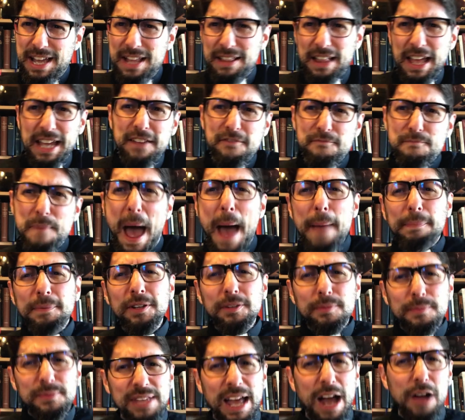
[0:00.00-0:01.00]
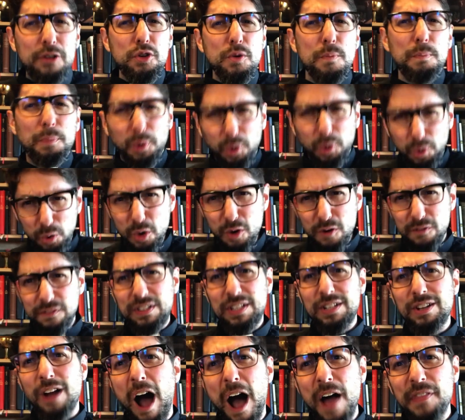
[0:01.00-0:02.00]
Like if baptism was how you proved
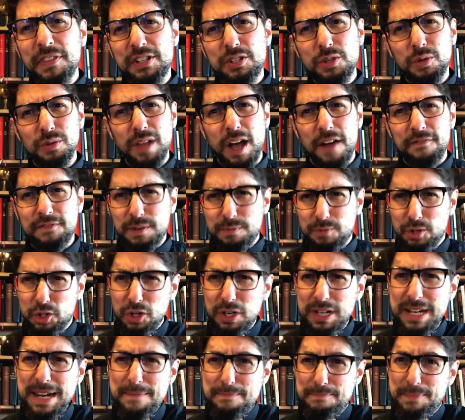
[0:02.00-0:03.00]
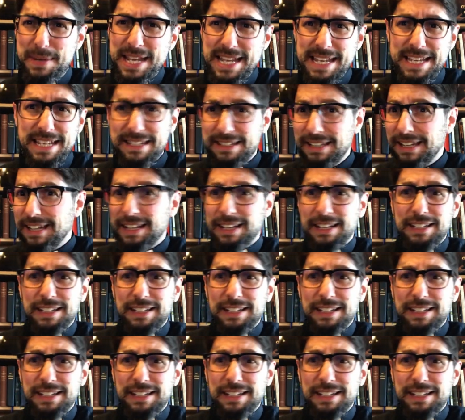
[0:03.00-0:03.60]
to God that you loved Him, shouldn't it be